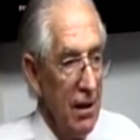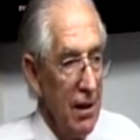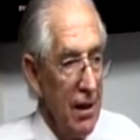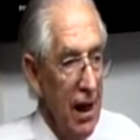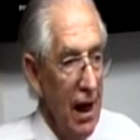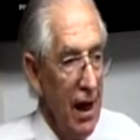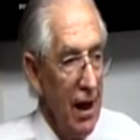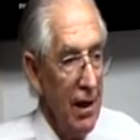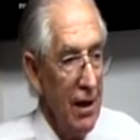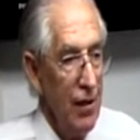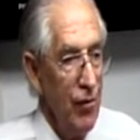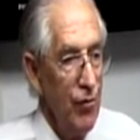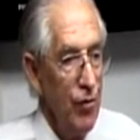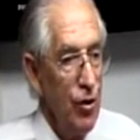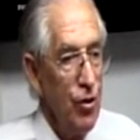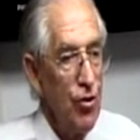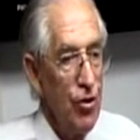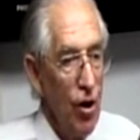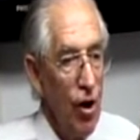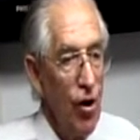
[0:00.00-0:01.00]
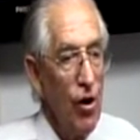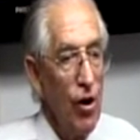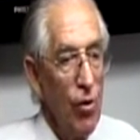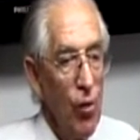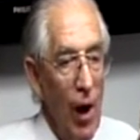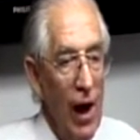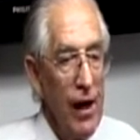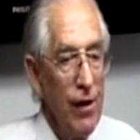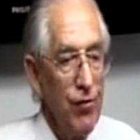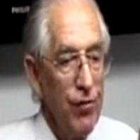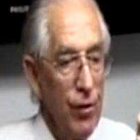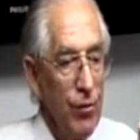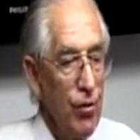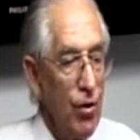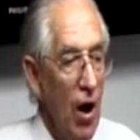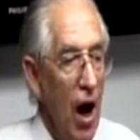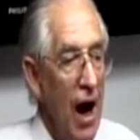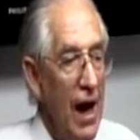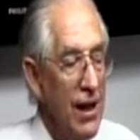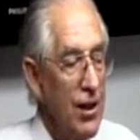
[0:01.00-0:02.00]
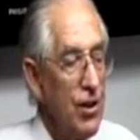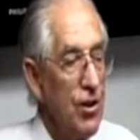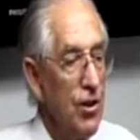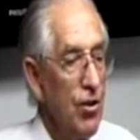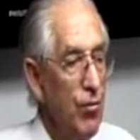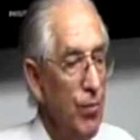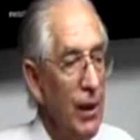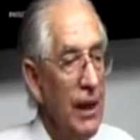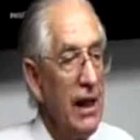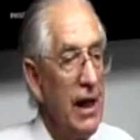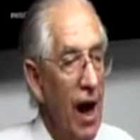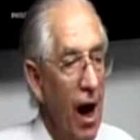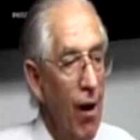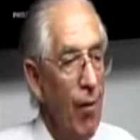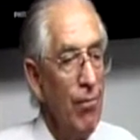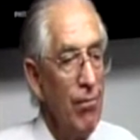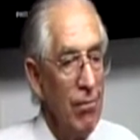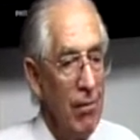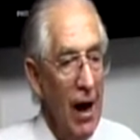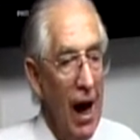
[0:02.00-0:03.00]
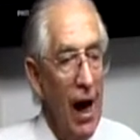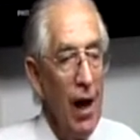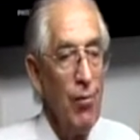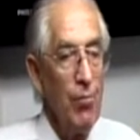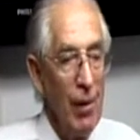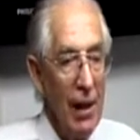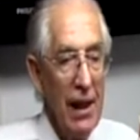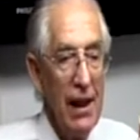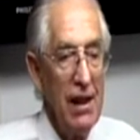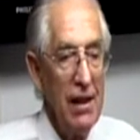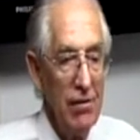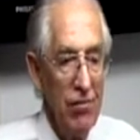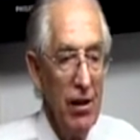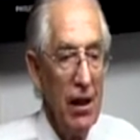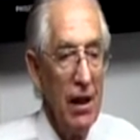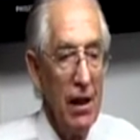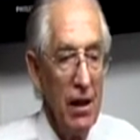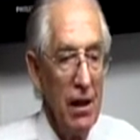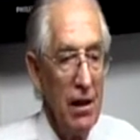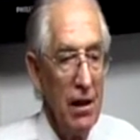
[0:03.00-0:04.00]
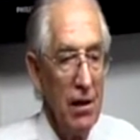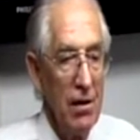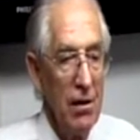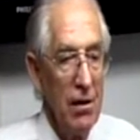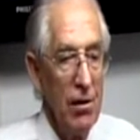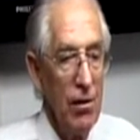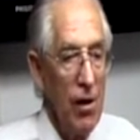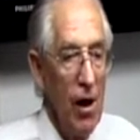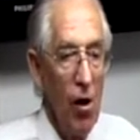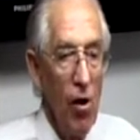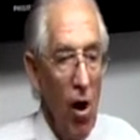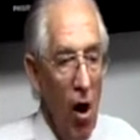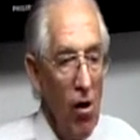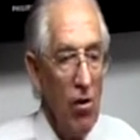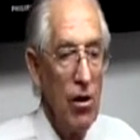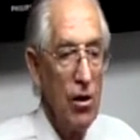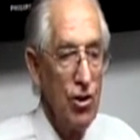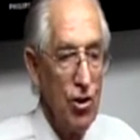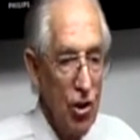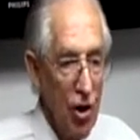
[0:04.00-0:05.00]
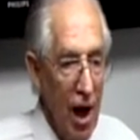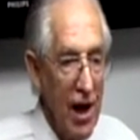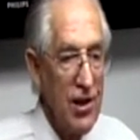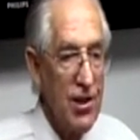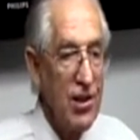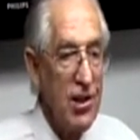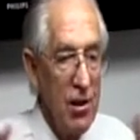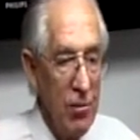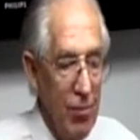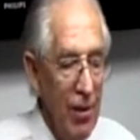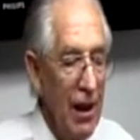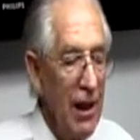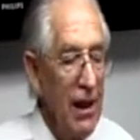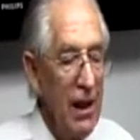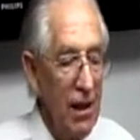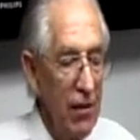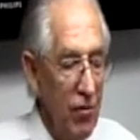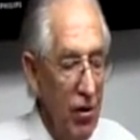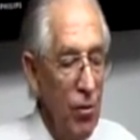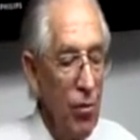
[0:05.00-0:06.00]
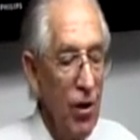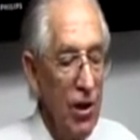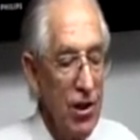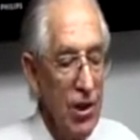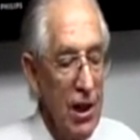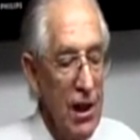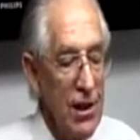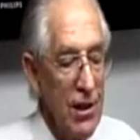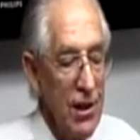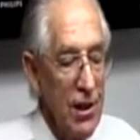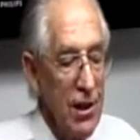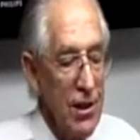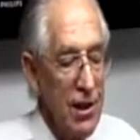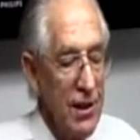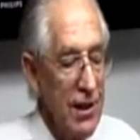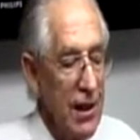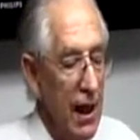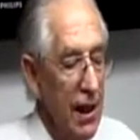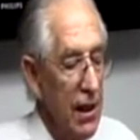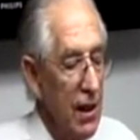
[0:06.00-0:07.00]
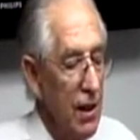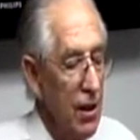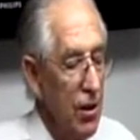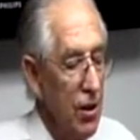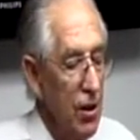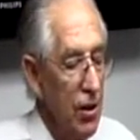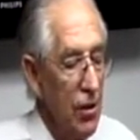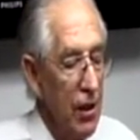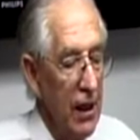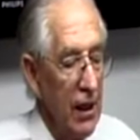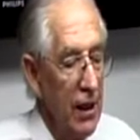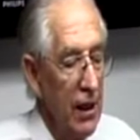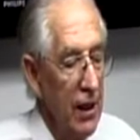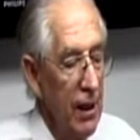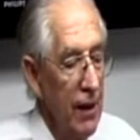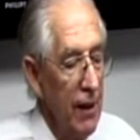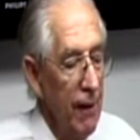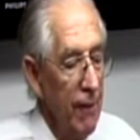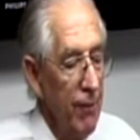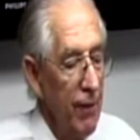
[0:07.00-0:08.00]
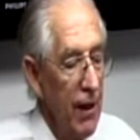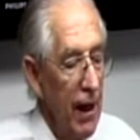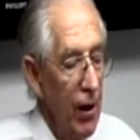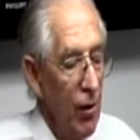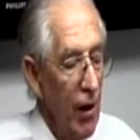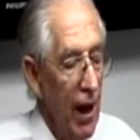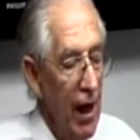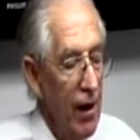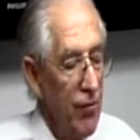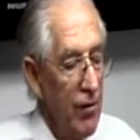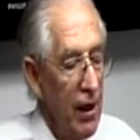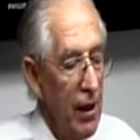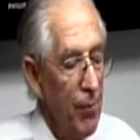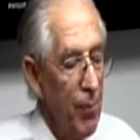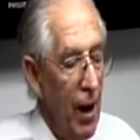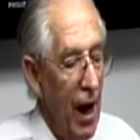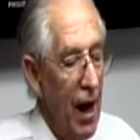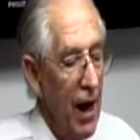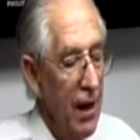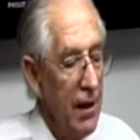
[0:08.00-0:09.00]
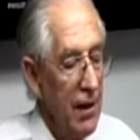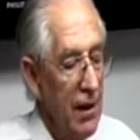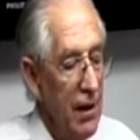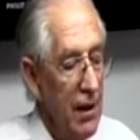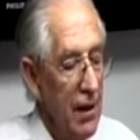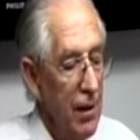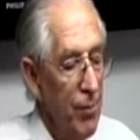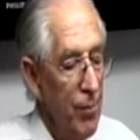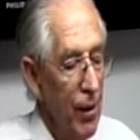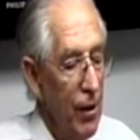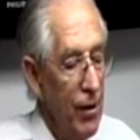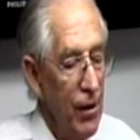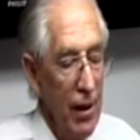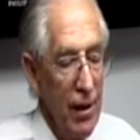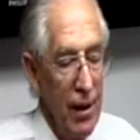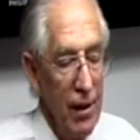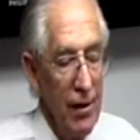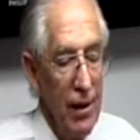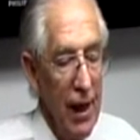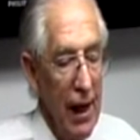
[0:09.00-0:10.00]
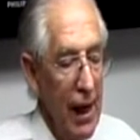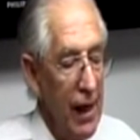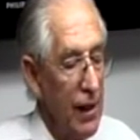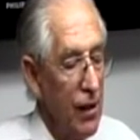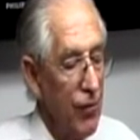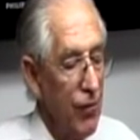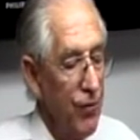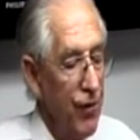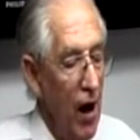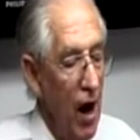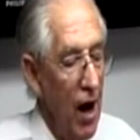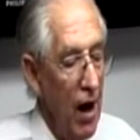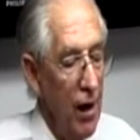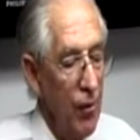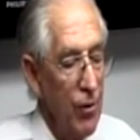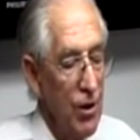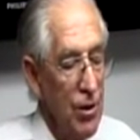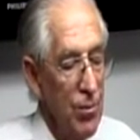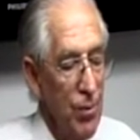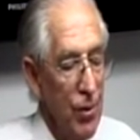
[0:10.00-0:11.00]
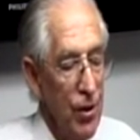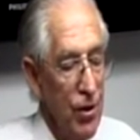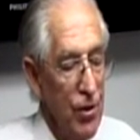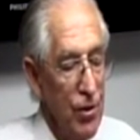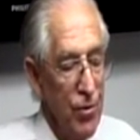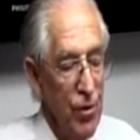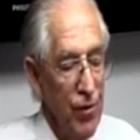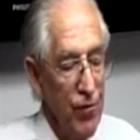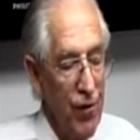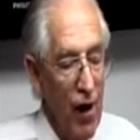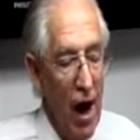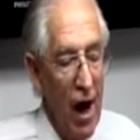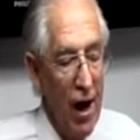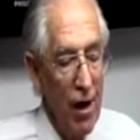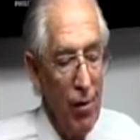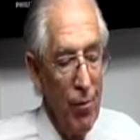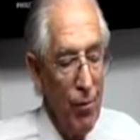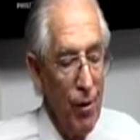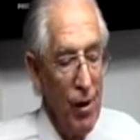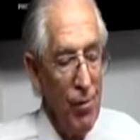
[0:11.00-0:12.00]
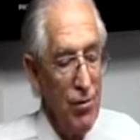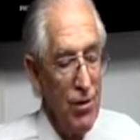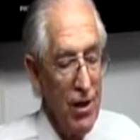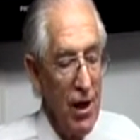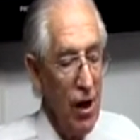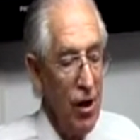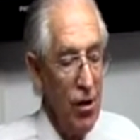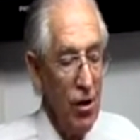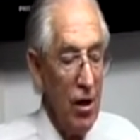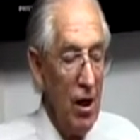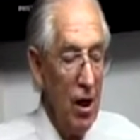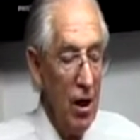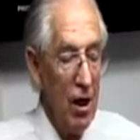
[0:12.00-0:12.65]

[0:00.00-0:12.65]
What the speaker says: Now if you turn away from Christ, you become unbelieving. You no longer trust and believe in what Jesus is saying and doing. They will have their part in the lake of fire, which burns with fire and brimstone,